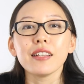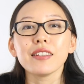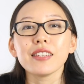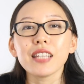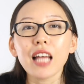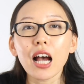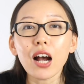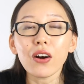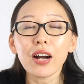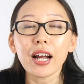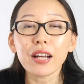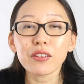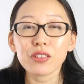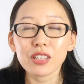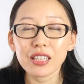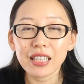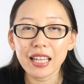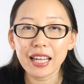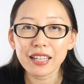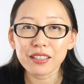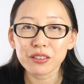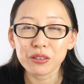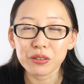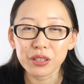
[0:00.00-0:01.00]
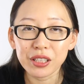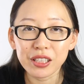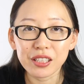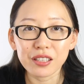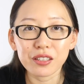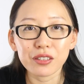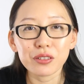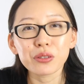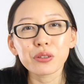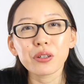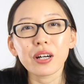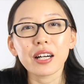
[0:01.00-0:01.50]
Now I'd like to
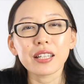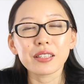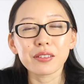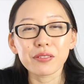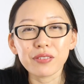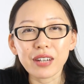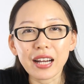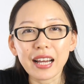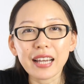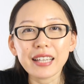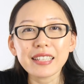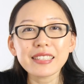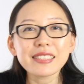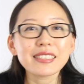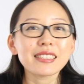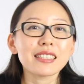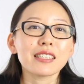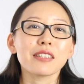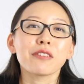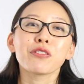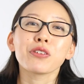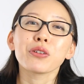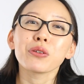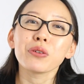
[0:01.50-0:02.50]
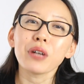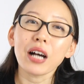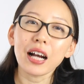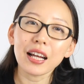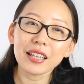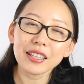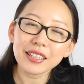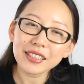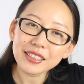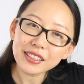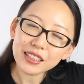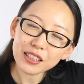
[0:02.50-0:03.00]
hear your advice. If you
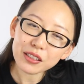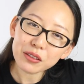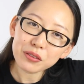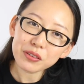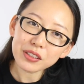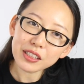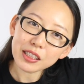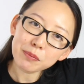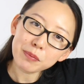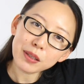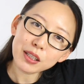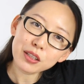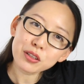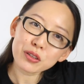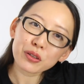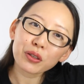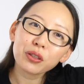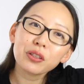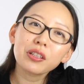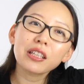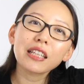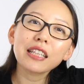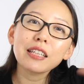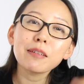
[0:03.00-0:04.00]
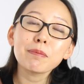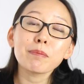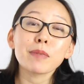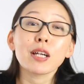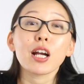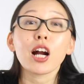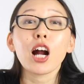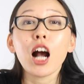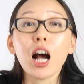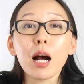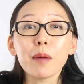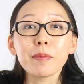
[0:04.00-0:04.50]
are listening to this, make sure you leave me
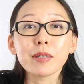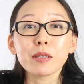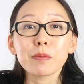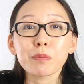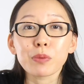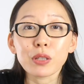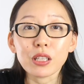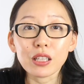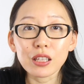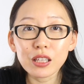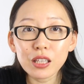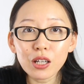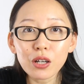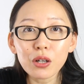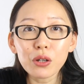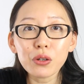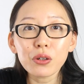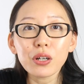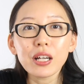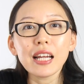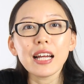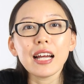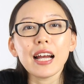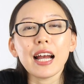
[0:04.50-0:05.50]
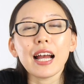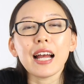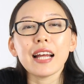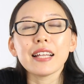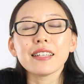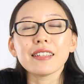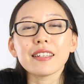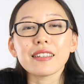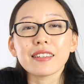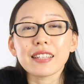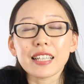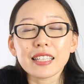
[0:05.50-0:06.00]
a comment below.
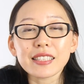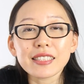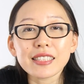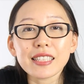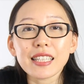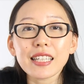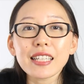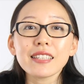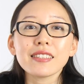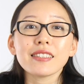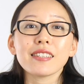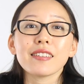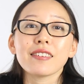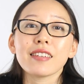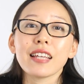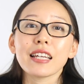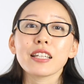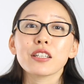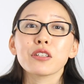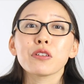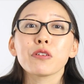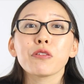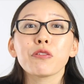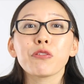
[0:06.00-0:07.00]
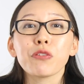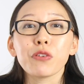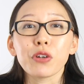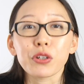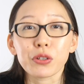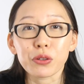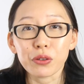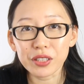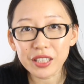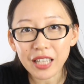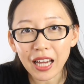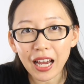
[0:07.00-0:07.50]
And that's it. Thank you for
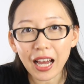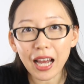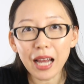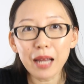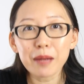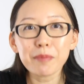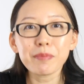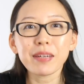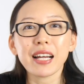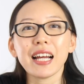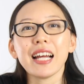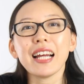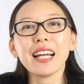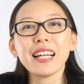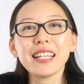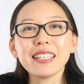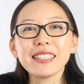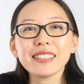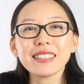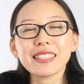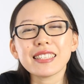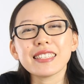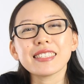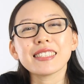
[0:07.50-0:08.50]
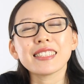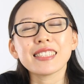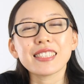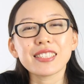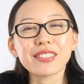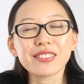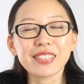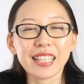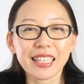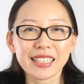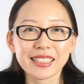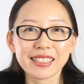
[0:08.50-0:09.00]
your time and
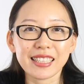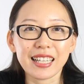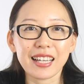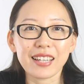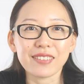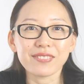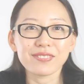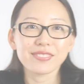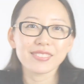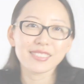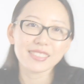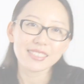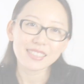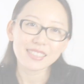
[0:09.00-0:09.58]
see you next time.